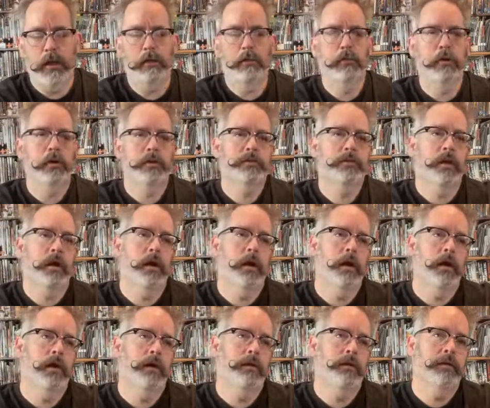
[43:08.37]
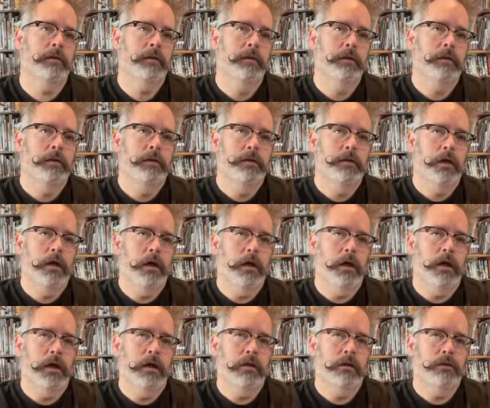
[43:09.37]
I worked on
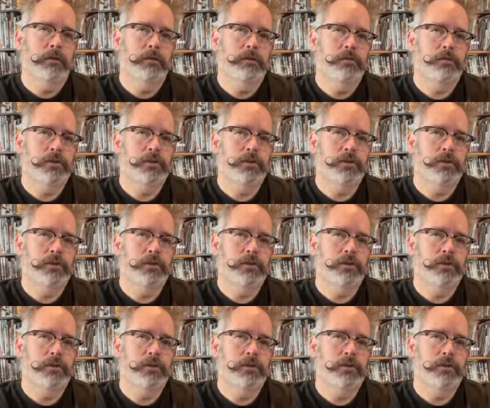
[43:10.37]
Tomy